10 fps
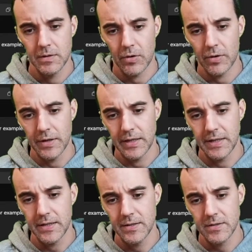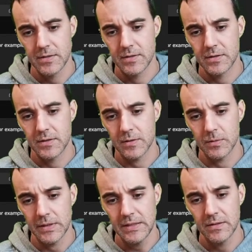or is
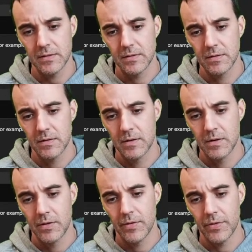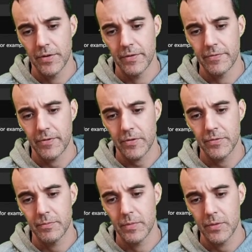delete the default
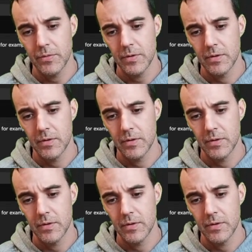mode?